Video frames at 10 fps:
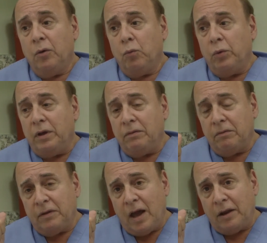We
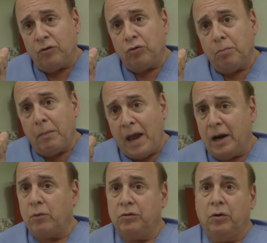have gotten
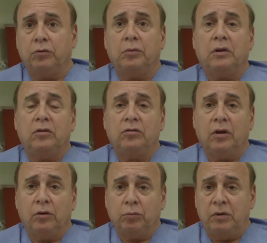dramatic results with these
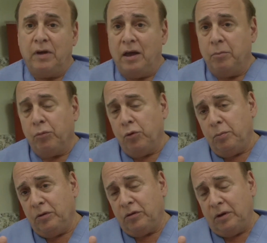cells. We've had
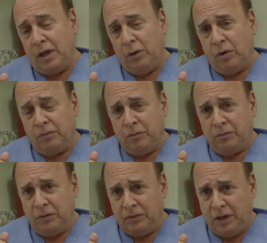improvements in anywhere from
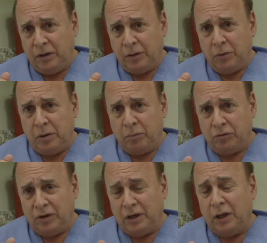15 to
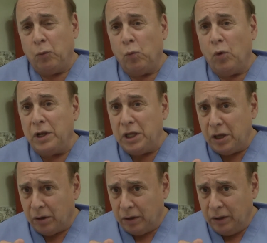30% in 1
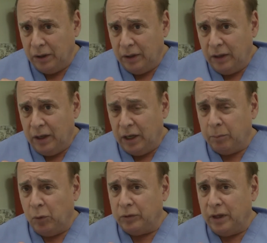year in
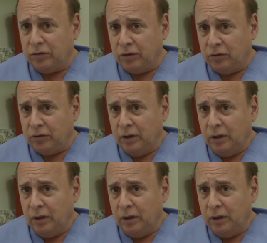bone densities.